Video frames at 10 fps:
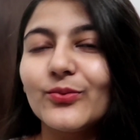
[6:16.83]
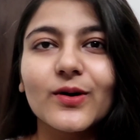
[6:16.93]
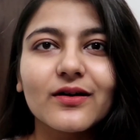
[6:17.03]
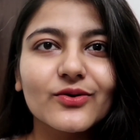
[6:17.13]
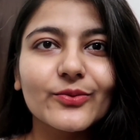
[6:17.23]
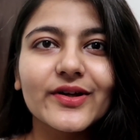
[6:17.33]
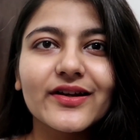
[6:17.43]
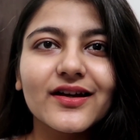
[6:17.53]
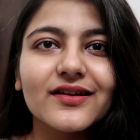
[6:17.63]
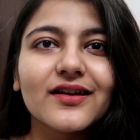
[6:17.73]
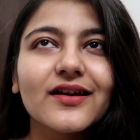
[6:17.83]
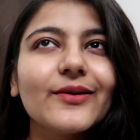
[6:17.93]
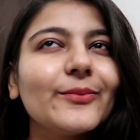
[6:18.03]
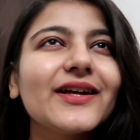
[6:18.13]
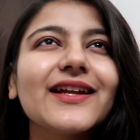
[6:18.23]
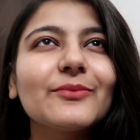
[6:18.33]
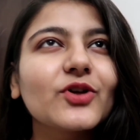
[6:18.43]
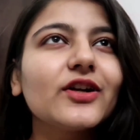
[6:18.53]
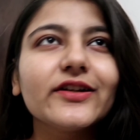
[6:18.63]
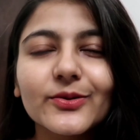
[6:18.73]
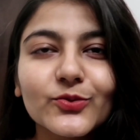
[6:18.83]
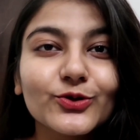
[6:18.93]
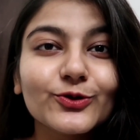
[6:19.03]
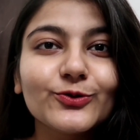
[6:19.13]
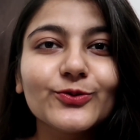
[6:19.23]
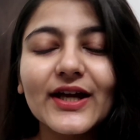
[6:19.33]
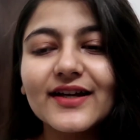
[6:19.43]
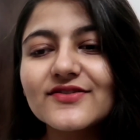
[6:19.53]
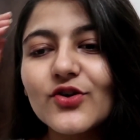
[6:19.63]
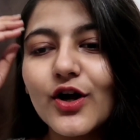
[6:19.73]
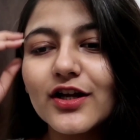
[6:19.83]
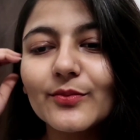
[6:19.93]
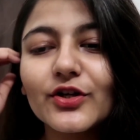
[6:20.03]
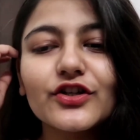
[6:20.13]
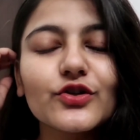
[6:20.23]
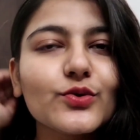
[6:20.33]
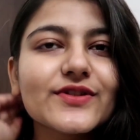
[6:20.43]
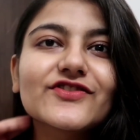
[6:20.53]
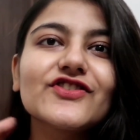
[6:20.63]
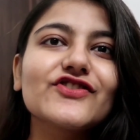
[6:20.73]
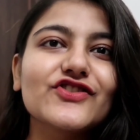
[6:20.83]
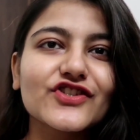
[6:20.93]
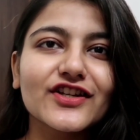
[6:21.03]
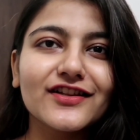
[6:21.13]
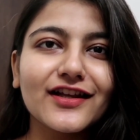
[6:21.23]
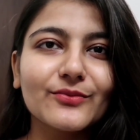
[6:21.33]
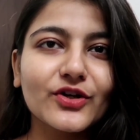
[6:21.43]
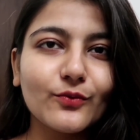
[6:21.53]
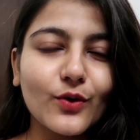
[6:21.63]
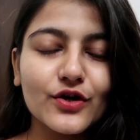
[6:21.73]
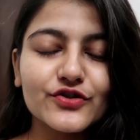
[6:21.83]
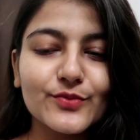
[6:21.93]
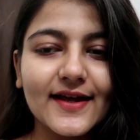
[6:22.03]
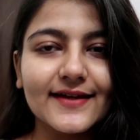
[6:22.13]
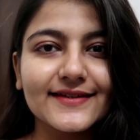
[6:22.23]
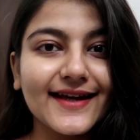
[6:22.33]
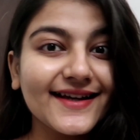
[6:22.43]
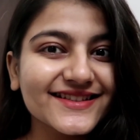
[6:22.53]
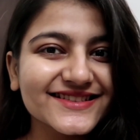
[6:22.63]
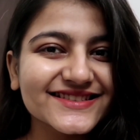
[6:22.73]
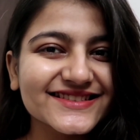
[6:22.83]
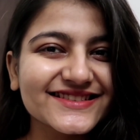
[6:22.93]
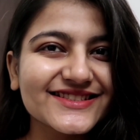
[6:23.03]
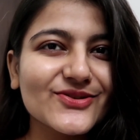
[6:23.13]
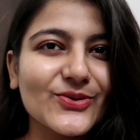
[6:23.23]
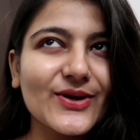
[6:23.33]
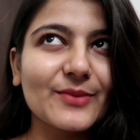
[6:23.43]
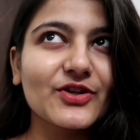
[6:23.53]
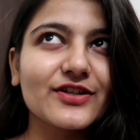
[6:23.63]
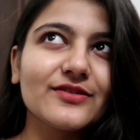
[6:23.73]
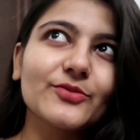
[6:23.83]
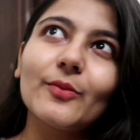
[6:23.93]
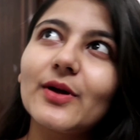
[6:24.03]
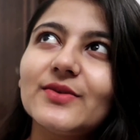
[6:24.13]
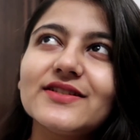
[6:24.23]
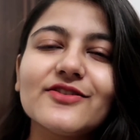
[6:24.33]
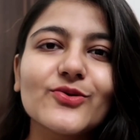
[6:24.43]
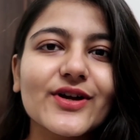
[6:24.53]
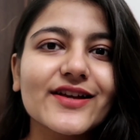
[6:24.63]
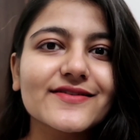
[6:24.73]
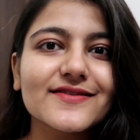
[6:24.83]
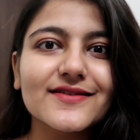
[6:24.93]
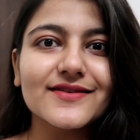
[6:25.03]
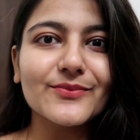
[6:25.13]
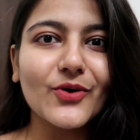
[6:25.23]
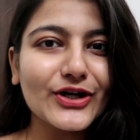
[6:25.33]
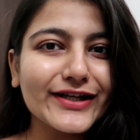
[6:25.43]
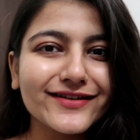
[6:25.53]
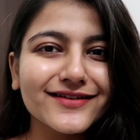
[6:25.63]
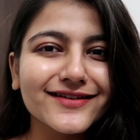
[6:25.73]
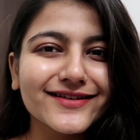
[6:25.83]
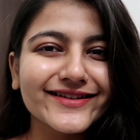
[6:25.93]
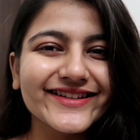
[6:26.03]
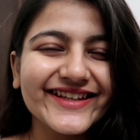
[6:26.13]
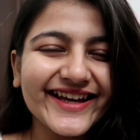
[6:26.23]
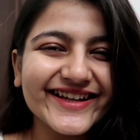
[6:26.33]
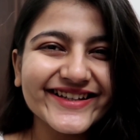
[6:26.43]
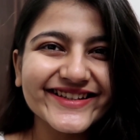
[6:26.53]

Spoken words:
work to be done, but I'm not in a mood to do that. So all I'm gonna do is just chill. I'm gonna watch and yeah. So I'm gonna probably see you guys in the morning. Yeah.